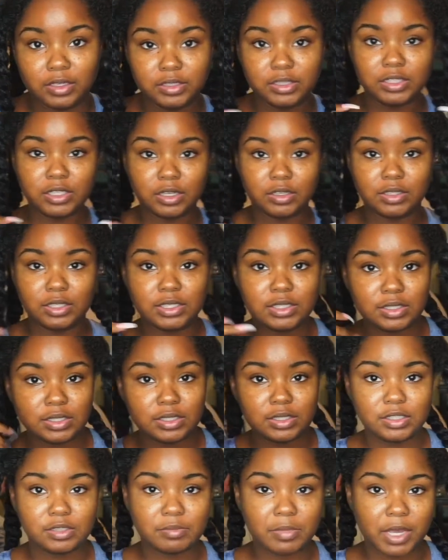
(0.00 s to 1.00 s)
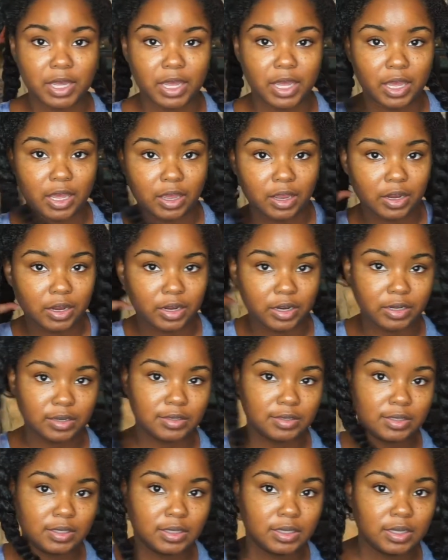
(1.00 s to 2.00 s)
so this is my hair
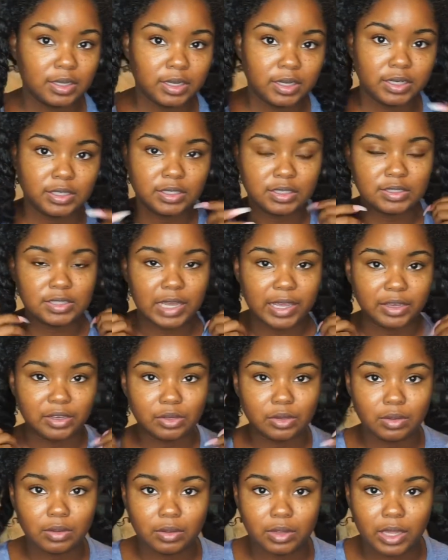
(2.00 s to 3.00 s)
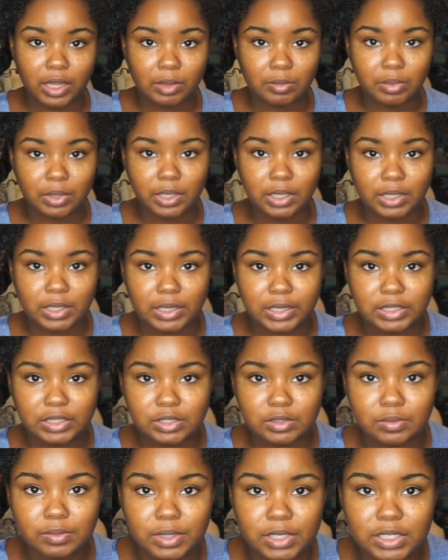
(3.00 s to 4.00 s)
detangled and put in
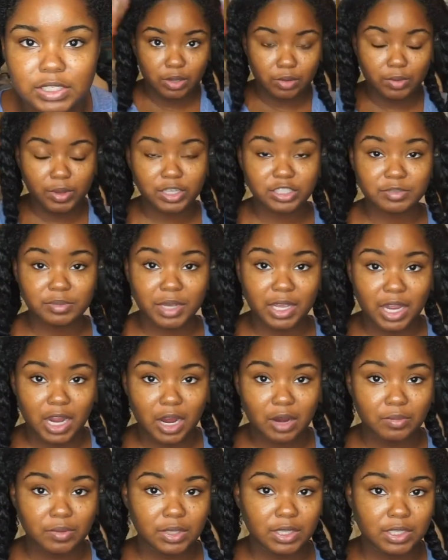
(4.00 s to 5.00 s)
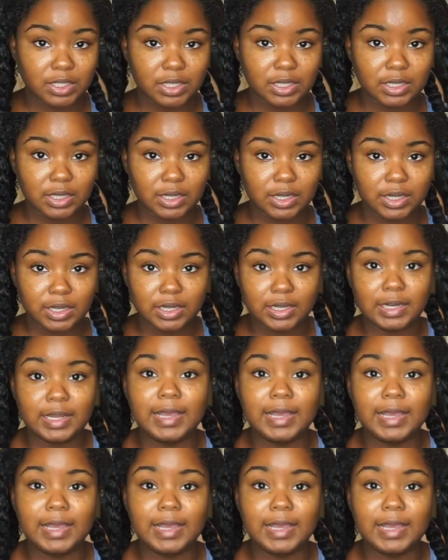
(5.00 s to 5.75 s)
twist. Wash my hair really good